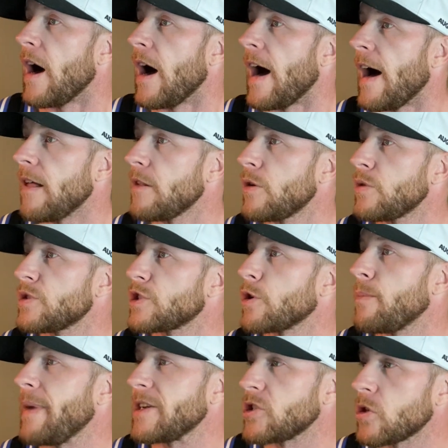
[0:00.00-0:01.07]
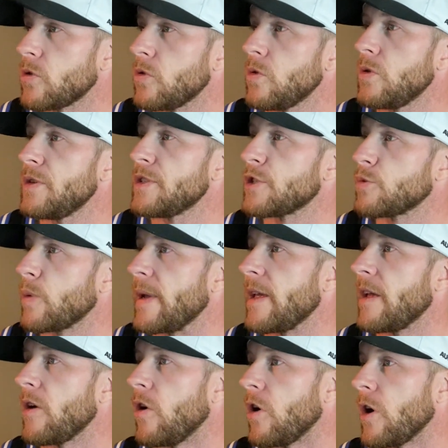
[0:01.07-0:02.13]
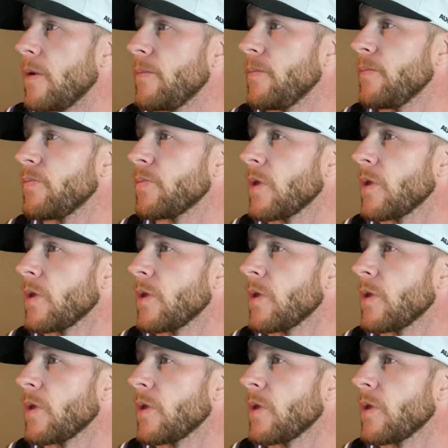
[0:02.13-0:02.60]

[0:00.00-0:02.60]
Hollow symmetrical swinging arm